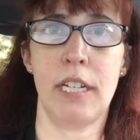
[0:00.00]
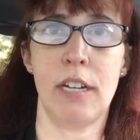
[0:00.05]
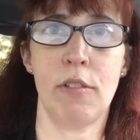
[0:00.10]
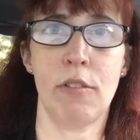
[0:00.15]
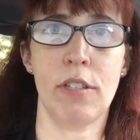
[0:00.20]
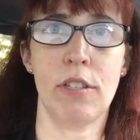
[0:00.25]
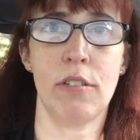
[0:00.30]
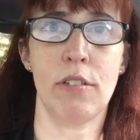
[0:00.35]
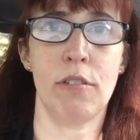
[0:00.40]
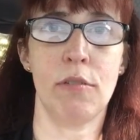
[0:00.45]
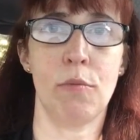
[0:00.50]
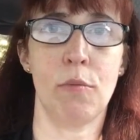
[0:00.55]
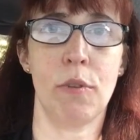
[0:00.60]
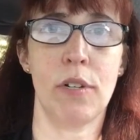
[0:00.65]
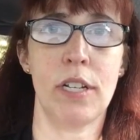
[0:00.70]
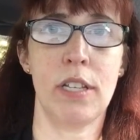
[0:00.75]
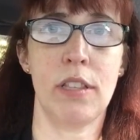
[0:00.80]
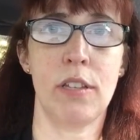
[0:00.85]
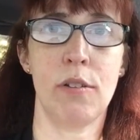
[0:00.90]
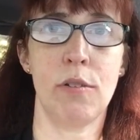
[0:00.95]
This is
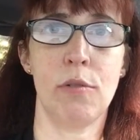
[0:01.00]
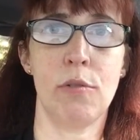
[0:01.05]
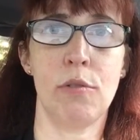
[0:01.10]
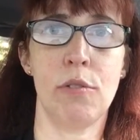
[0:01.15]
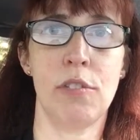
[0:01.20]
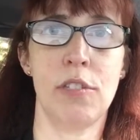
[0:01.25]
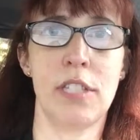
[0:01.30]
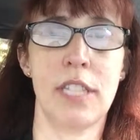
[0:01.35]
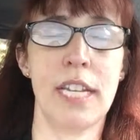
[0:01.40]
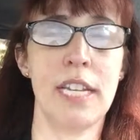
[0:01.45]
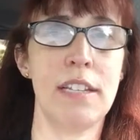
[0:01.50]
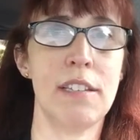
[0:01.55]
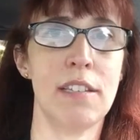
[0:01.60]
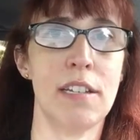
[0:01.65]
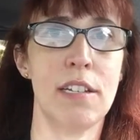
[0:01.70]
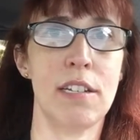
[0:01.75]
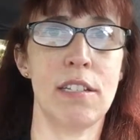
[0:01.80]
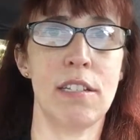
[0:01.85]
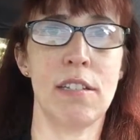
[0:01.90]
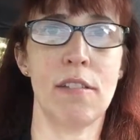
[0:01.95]
one of those things
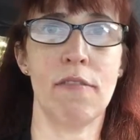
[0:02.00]
that it's a